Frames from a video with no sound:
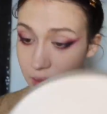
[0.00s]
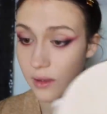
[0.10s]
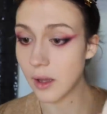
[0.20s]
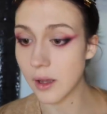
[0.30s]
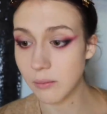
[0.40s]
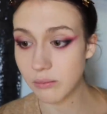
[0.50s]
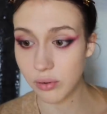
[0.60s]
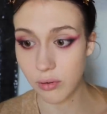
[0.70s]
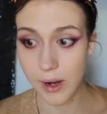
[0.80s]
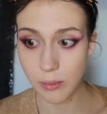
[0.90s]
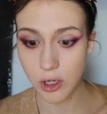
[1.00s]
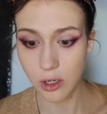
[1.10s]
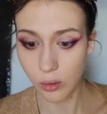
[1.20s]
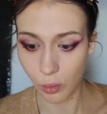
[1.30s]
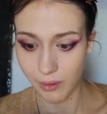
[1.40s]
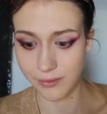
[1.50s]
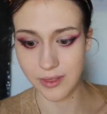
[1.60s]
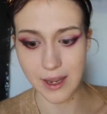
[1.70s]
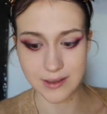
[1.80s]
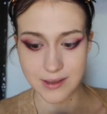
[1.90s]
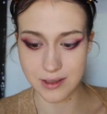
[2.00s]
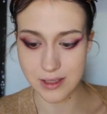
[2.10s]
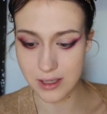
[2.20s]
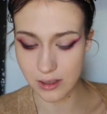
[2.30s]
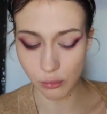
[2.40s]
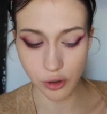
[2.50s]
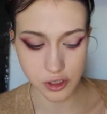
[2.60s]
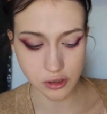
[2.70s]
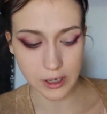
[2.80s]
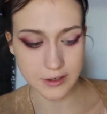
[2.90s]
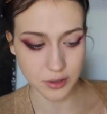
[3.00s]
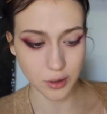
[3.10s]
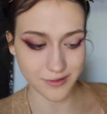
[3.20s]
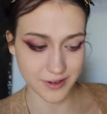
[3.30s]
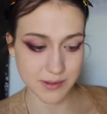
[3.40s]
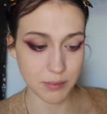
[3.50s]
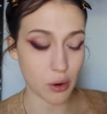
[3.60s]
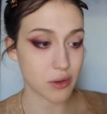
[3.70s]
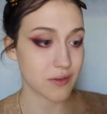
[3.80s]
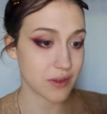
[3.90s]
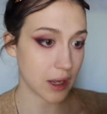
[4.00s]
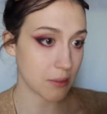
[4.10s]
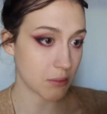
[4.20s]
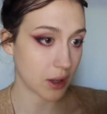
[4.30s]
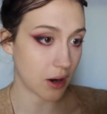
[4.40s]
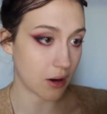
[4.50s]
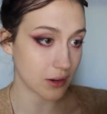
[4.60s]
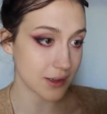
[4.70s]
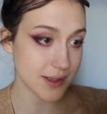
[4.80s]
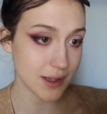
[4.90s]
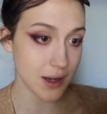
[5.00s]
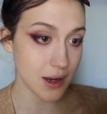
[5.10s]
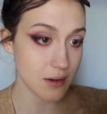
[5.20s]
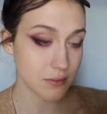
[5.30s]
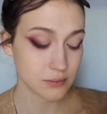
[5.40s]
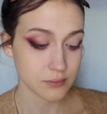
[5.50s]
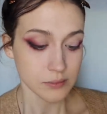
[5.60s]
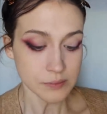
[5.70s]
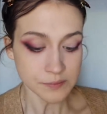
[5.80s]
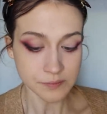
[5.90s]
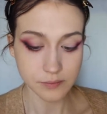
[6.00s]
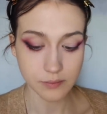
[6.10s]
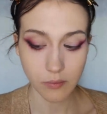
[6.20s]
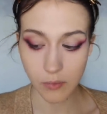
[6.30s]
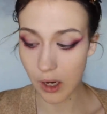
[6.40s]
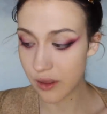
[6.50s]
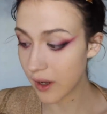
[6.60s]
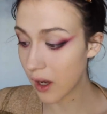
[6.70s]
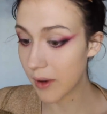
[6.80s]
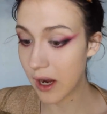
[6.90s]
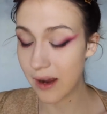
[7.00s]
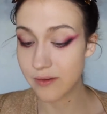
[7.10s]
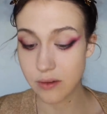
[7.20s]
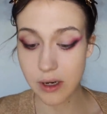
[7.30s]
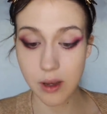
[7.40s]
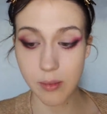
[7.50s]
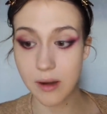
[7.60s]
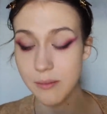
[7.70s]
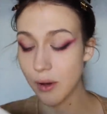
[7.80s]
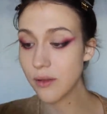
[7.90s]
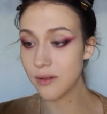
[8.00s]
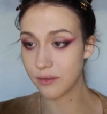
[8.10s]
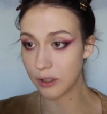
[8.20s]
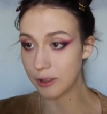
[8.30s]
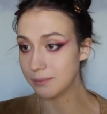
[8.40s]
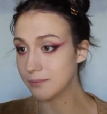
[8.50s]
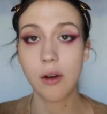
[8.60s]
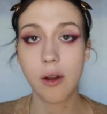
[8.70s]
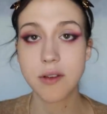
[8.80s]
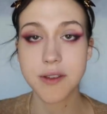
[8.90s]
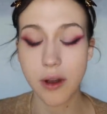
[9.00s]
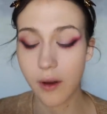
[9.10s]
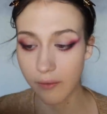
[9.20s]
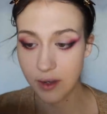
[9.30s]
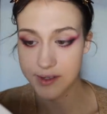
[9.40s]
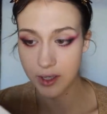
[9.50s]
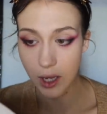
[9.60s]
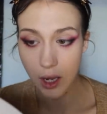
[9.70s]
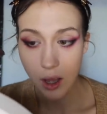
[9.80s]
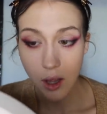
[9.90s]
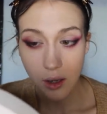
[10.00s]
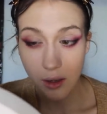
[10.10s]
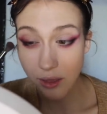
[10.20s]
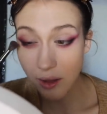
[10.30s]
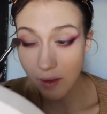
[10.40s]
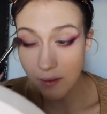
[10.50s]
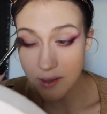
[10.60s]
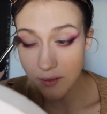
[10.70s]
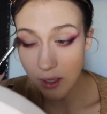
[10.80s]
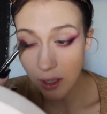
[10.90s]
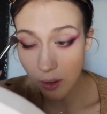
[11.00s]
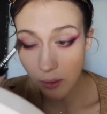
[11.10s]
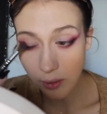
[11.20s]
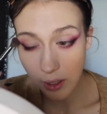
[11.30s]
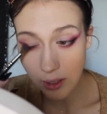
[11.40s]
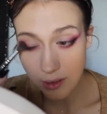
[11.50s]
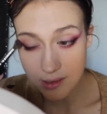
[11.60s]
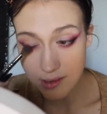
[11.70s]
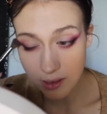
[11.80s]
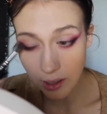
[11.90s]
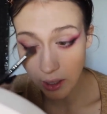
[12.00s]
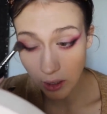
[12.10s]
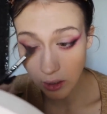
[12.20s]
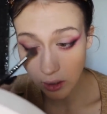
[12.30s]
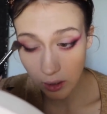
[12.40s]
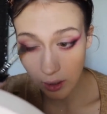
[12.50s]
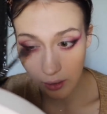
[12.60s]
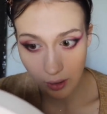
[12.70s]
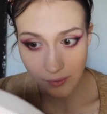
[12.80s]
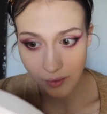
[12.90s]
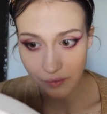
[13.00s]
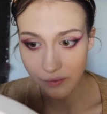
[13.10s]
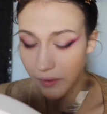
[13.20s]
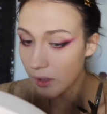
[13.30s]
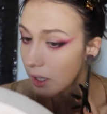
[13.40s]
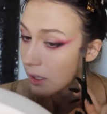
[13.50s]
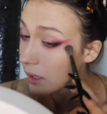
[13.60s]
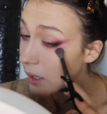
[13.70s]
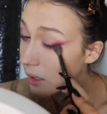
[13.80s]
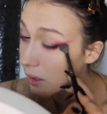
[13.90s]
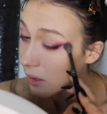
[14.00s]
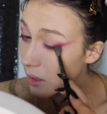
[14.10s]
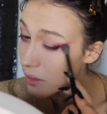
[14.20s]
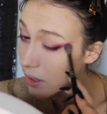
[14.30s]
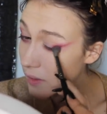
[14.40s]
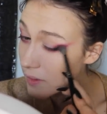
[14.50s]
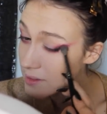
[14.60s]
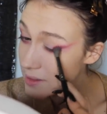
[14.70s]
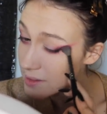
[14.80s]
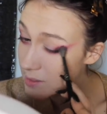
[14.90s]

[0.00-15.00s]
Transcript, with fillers: the primer or if that's the tinted moisturizer or if it's both of them, but honestly, I think I'm gonna have to recommend both of them. And also, obviously, nothing in this video is like I don't have an affiliate link. Nothing in this is